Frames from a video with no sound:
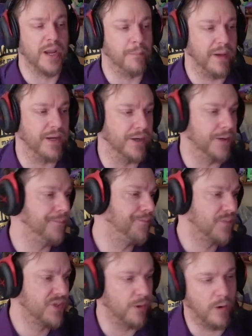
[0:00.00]
bigger.
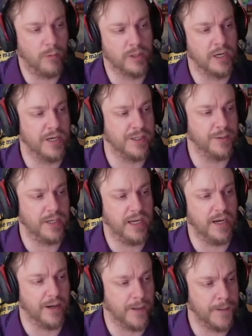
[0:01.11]
So what we're going to do
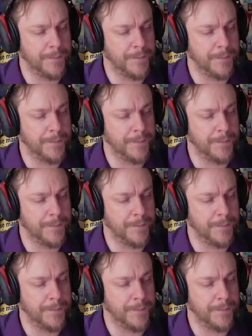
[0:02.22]
here,